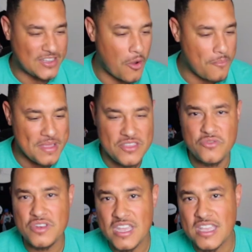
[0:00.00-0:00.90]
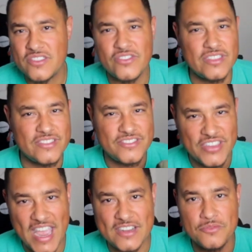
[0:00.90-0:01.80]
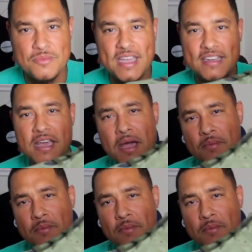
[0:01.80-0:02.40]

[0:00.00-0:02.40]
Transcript: gonna be unique to the channel, man.